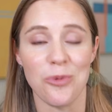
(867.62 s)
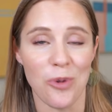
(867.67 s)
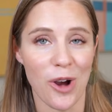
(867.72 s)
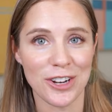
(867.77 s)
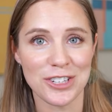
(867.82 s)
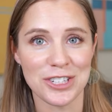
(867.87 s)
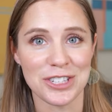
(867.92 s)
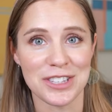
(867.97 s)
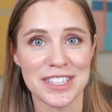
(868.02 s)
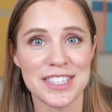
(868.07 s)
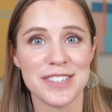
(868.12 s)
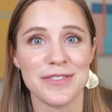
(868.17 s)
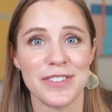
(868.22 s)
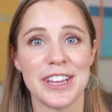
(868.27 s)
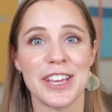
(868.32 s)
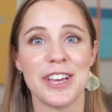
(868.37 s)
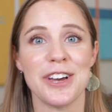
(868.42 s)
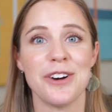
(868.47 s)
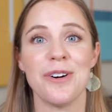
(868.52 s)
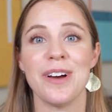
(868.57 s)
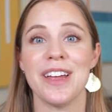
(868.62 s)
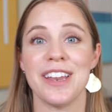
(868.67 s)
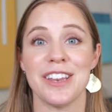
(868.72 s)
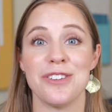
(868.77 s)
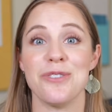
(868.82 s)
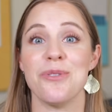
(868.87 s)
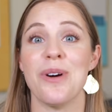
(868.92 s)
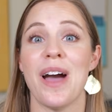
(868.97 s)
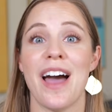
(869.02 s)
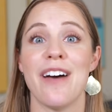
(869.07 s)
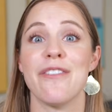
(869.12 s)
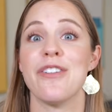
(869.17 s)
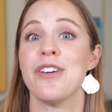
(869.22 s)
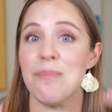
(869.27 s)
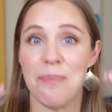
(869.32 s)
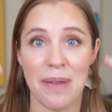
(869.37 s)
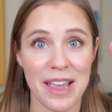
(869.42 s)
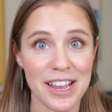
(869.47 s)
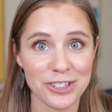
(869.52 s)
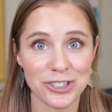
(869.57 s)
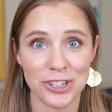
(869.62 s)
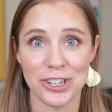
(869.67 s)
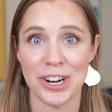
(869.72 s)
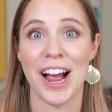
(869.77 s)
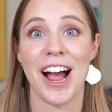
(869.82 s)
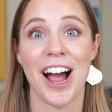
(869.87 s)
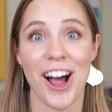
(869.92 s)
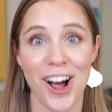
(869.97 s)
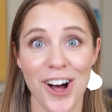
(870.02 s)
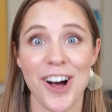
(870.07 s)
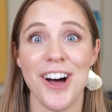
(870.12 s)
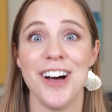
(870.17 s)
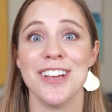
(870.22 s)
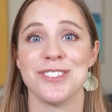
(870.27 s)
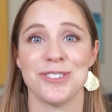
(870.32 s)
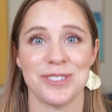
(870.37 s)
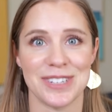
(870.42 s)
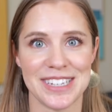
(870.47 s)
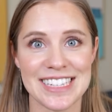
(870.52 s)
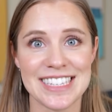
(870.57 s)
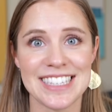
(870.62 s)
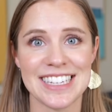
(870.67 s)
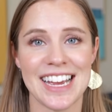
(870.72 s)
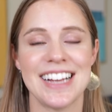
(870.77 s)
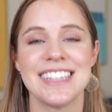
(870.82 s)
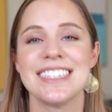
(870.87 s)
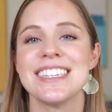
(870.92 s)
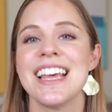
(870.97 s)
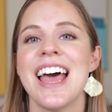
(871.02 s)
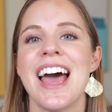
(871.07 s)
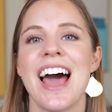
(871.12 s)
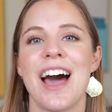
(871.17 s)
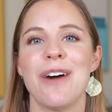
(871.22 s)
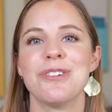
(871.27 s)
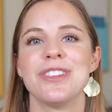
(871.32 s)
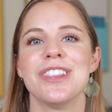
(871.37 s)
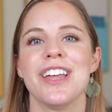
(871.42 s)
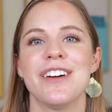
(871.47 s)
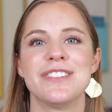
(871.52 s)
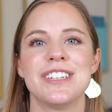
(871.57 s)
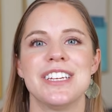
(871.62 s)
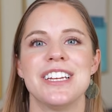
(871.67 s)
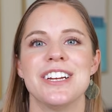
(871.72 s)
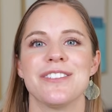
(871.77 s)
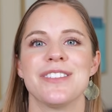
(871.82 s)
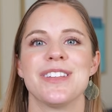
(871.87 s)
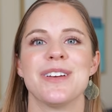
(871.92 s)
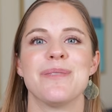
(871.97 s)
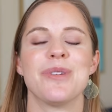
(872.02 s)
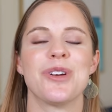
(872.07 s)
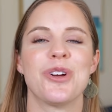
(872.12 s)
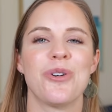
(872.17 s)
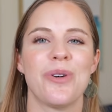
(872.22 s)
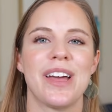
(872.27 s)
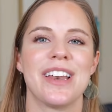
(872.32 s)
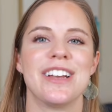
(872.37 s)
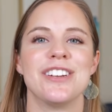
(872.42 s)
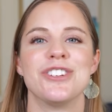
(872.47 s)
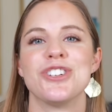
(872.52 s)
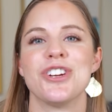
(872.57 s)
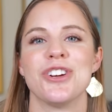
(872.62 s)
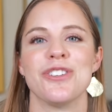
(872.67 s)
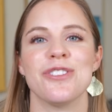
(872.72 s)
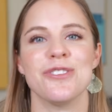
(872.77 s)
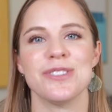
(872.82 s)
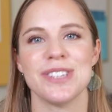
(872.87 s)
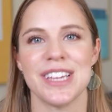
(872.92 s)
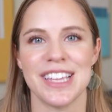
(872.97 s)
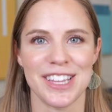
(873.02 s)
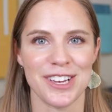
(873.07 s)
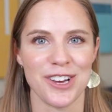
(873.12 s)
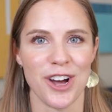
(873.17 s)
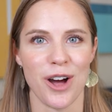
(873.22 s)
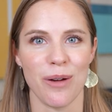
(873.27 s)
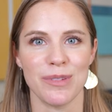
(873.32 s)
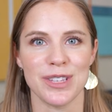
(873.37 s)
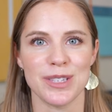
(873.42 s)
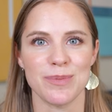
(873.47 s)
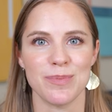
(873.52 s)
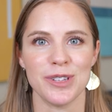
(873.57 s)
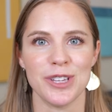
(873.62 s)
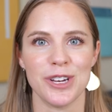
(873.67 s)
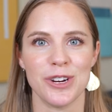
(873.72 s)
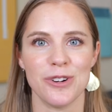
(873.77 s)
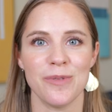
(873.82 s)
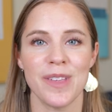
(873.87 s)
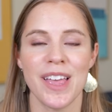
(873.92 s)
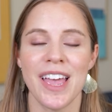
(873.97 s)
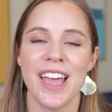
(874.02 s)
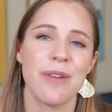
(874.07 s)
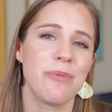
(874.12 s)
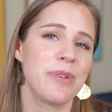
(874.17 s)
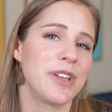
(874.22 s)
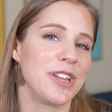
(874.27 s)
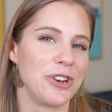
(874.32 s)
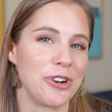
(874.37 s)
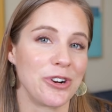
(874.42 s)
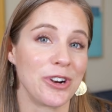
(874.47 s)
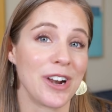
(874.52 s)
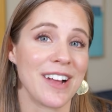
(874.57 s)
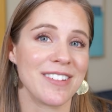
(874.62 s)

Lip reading: watching watching this video and you have major ahas or insights, I would love to hear them. Go ahead and share those in the comments below and we can nerd